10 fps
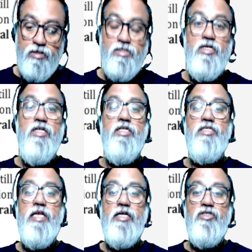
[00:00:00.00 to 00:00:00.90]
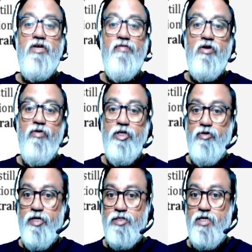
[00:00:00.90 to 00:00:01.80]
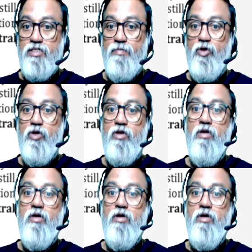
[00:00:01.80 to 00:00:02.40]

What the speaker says: See, in this lecture, we are going to discuss about